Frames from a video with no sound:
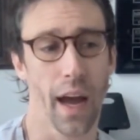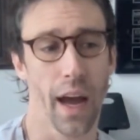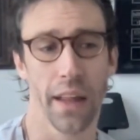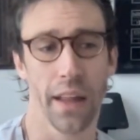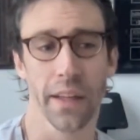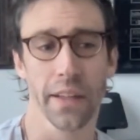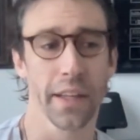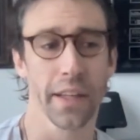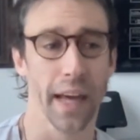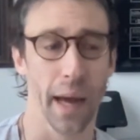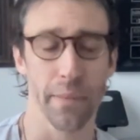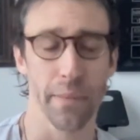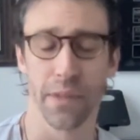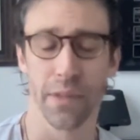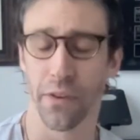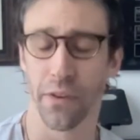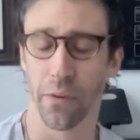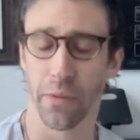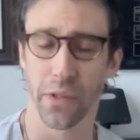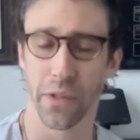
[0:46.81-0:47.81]
like the
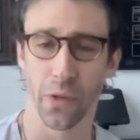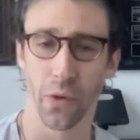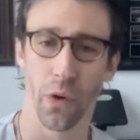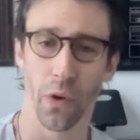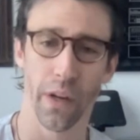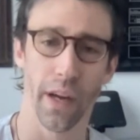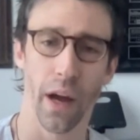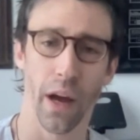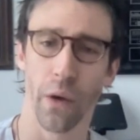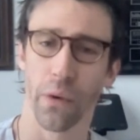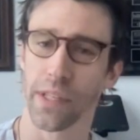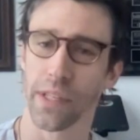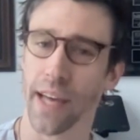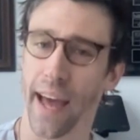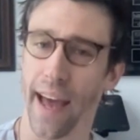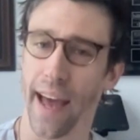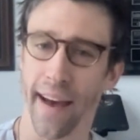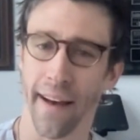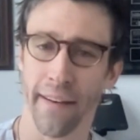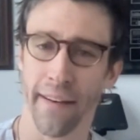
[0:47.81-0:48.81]
atmosphere of Misericordia. I always
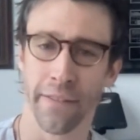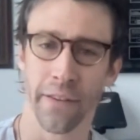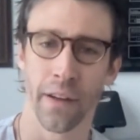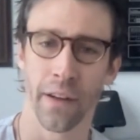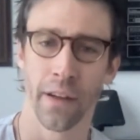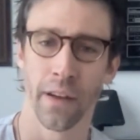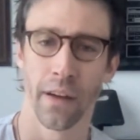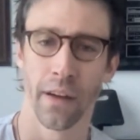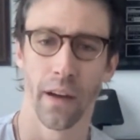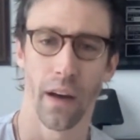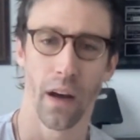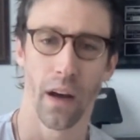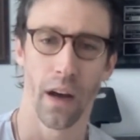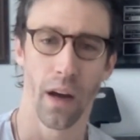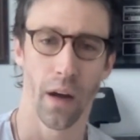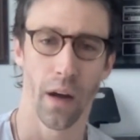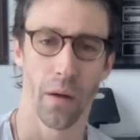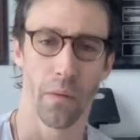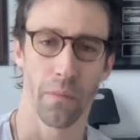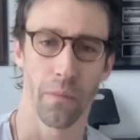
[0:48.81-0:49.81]
have.
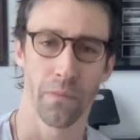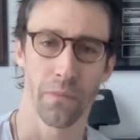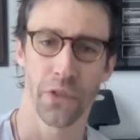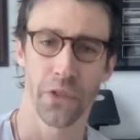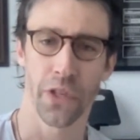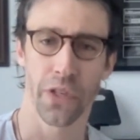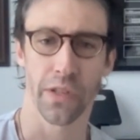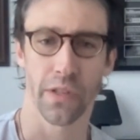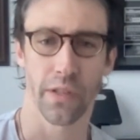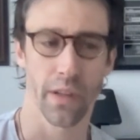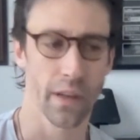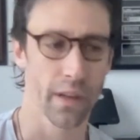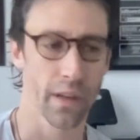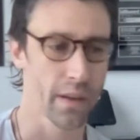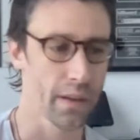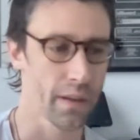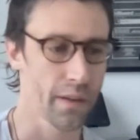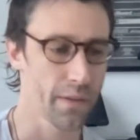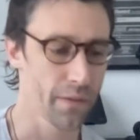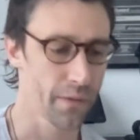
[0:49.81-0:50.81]

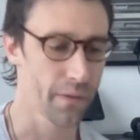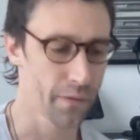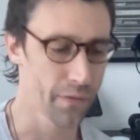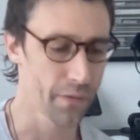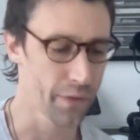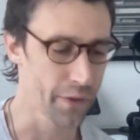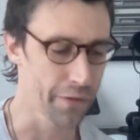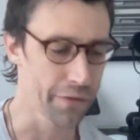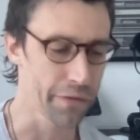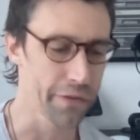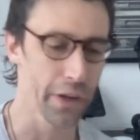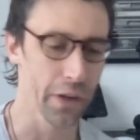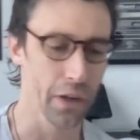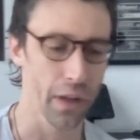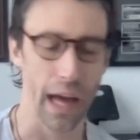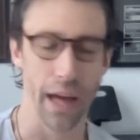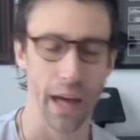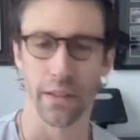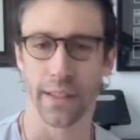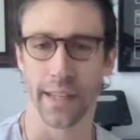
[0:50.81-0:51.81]
The feel
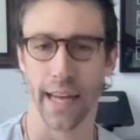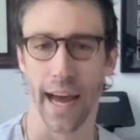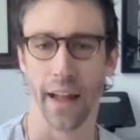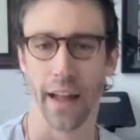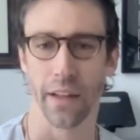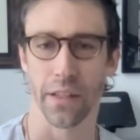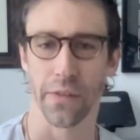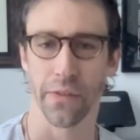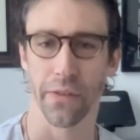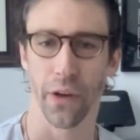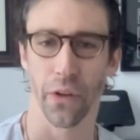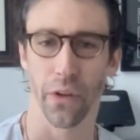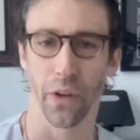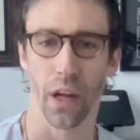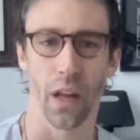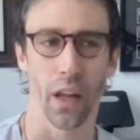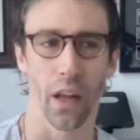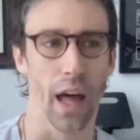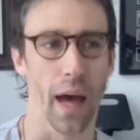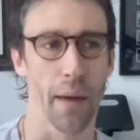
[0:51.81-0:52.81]
out in Dallas felt
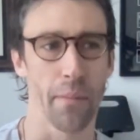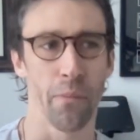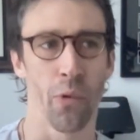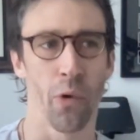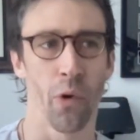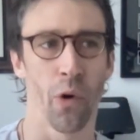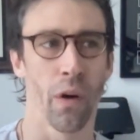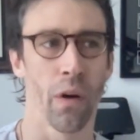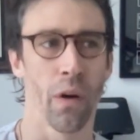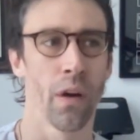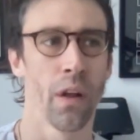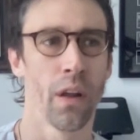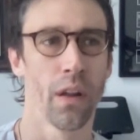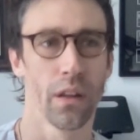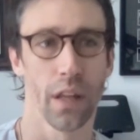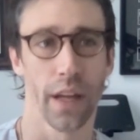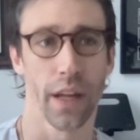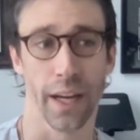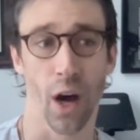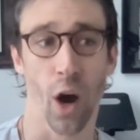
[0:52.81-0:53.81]
a lot more
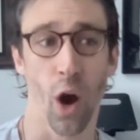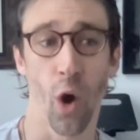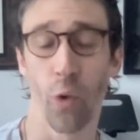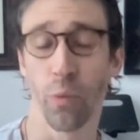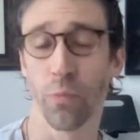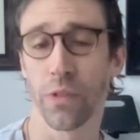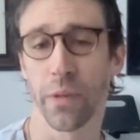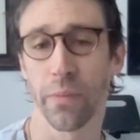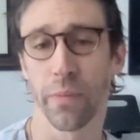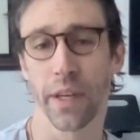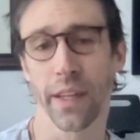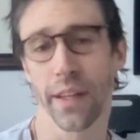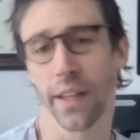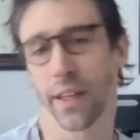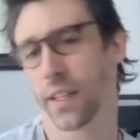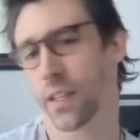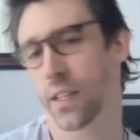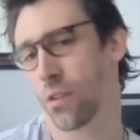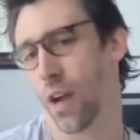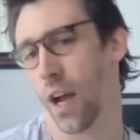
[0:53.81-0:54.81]
like home to me
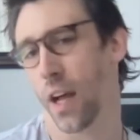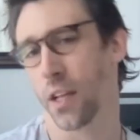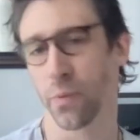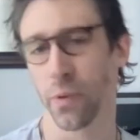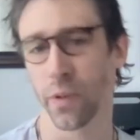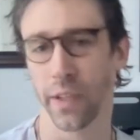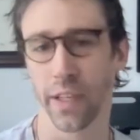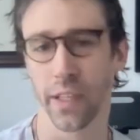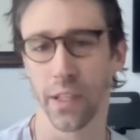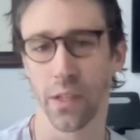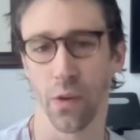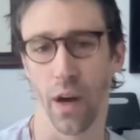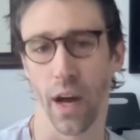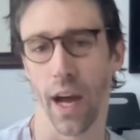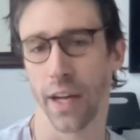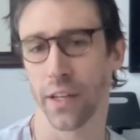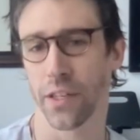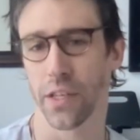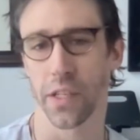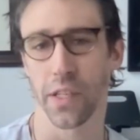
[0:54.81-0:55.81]
than East Stroudsburg did. So
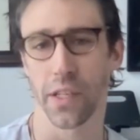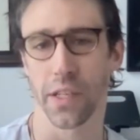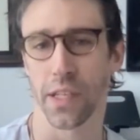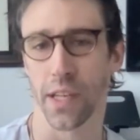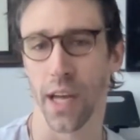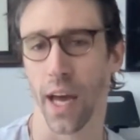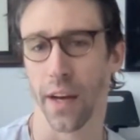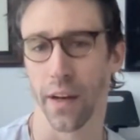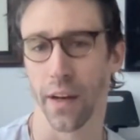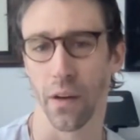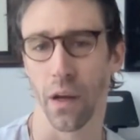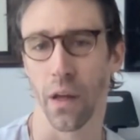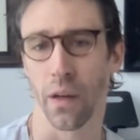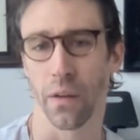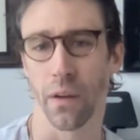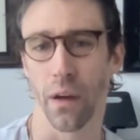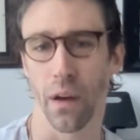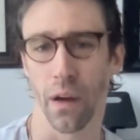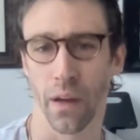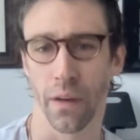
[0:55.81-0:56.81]
I just decided
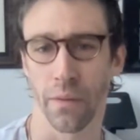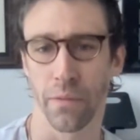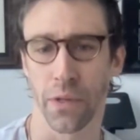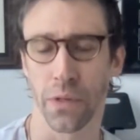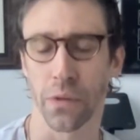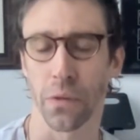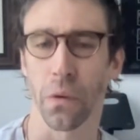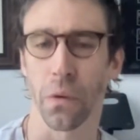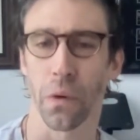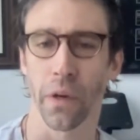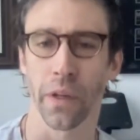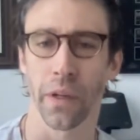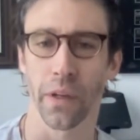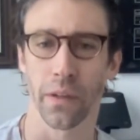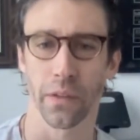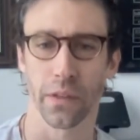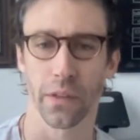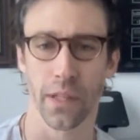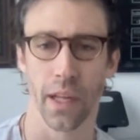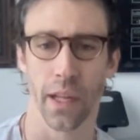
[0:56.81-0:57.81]
on
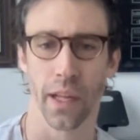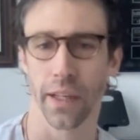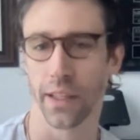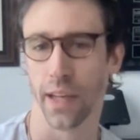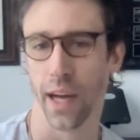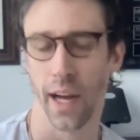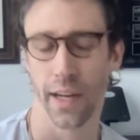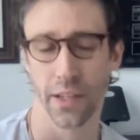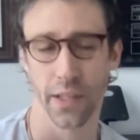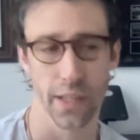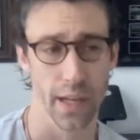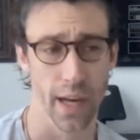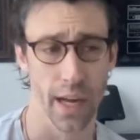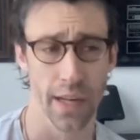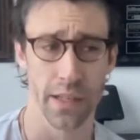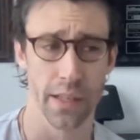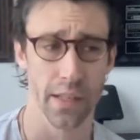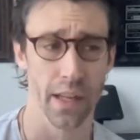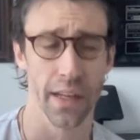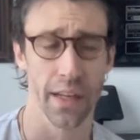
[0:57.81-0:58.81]
Misericordia. So I
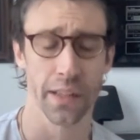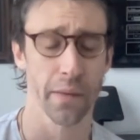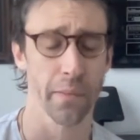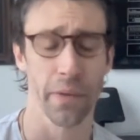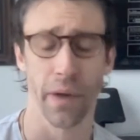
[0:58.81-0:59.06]
just liked it